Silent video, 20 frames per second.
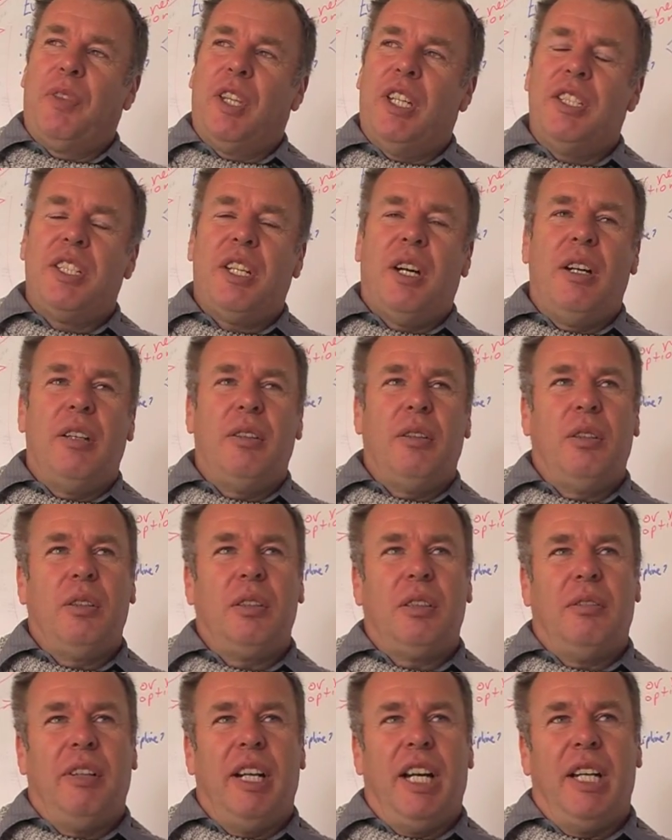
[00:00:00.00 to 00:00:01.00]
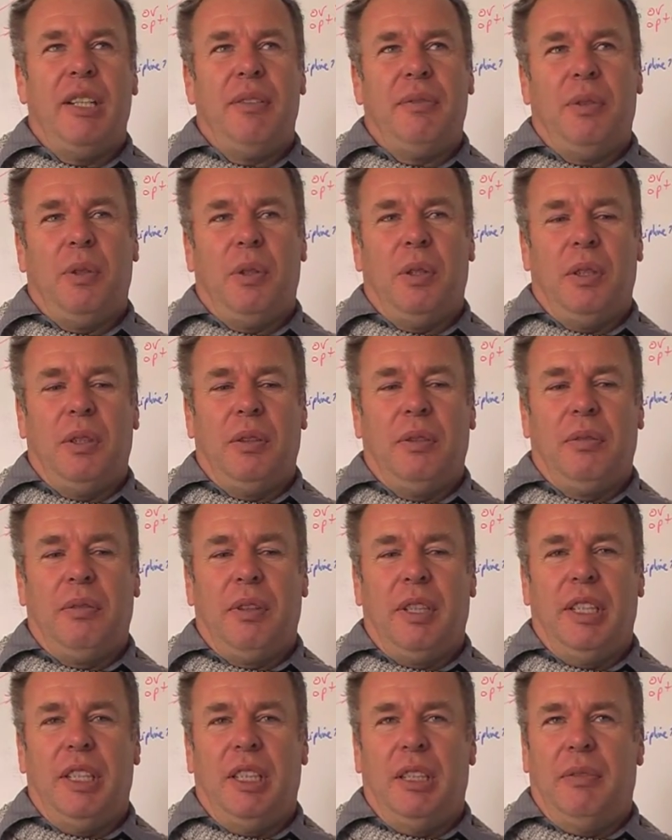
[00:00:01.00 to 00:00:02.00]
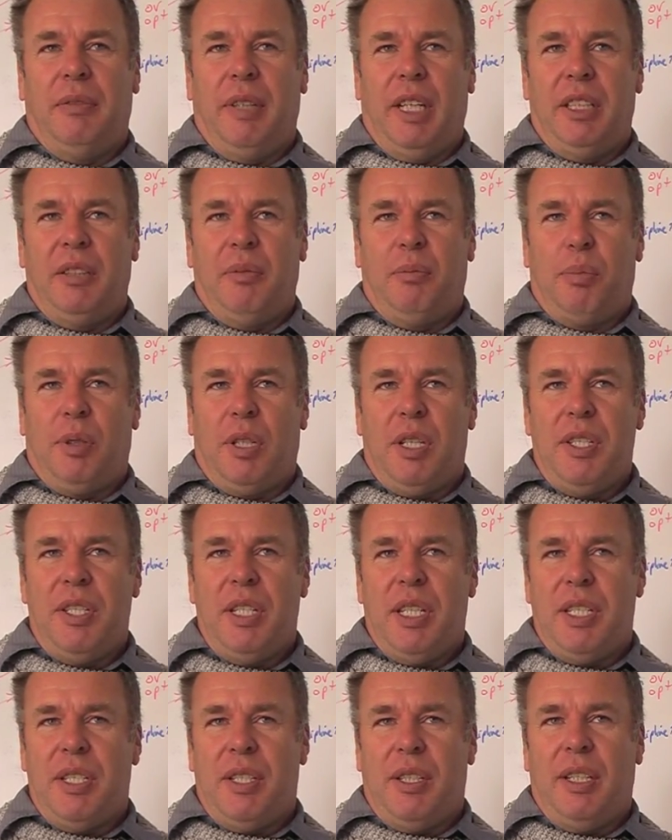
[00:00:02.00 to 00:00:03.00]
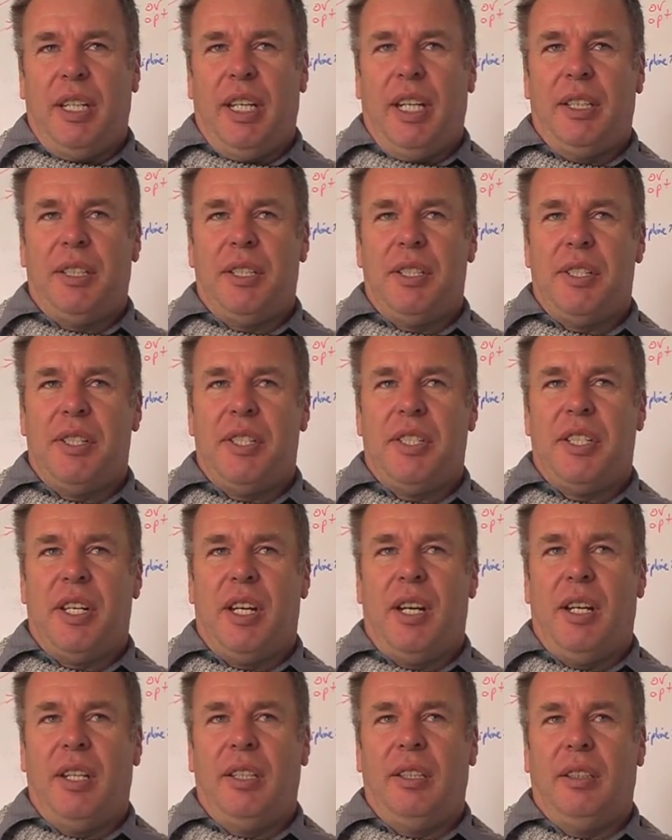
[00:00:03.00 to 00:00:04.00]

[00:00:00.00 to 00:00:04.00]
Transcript: And so I looked around for an innovative process on how to design